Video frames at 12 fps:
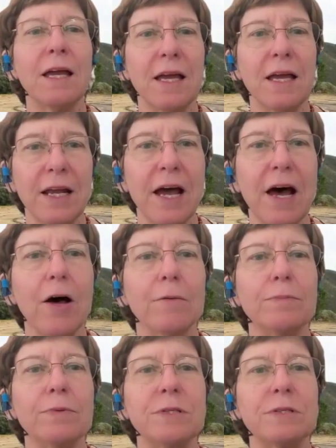it
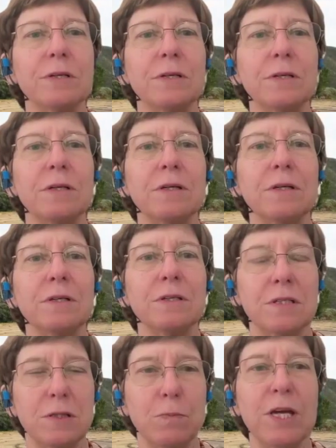helps.
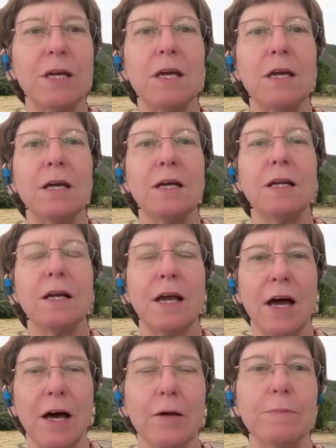Speaking it
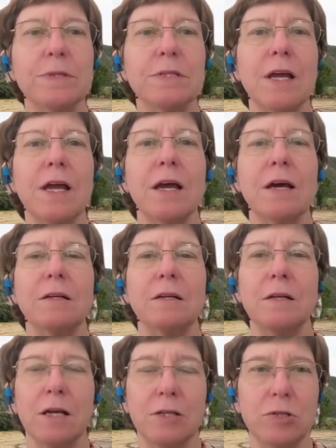helps,
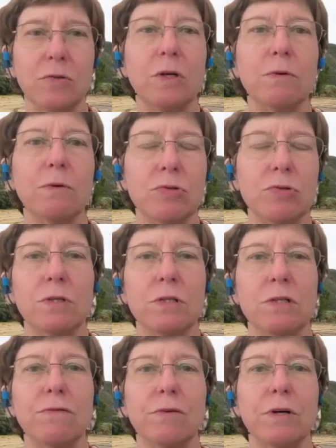and doing
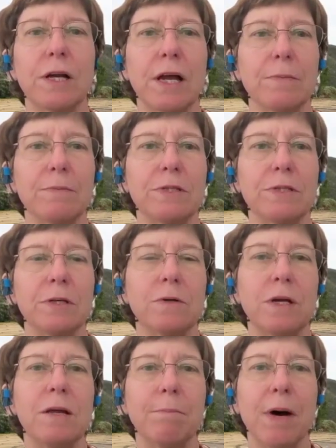rituals for it helps.
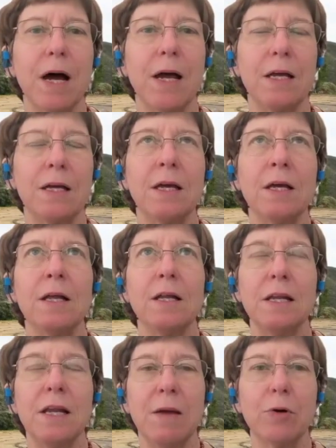So in my
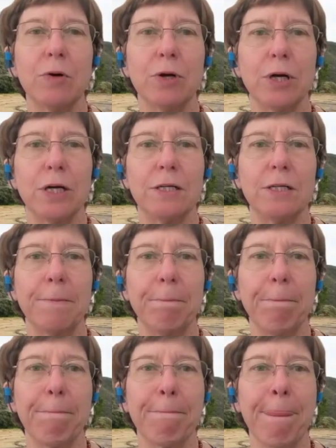neighborhood,
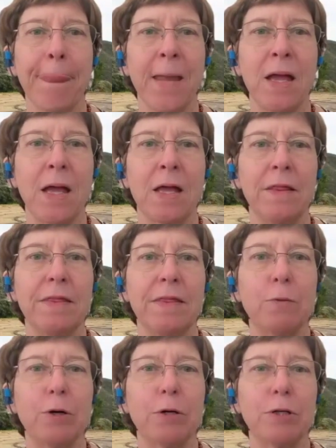
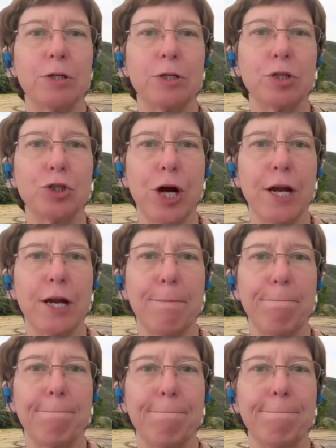they were trying to,
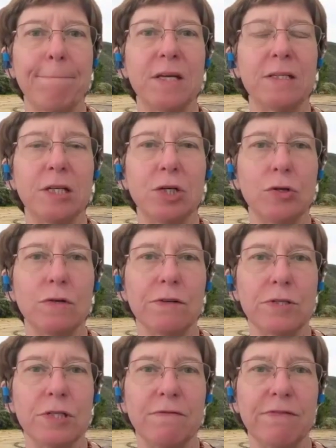it's a university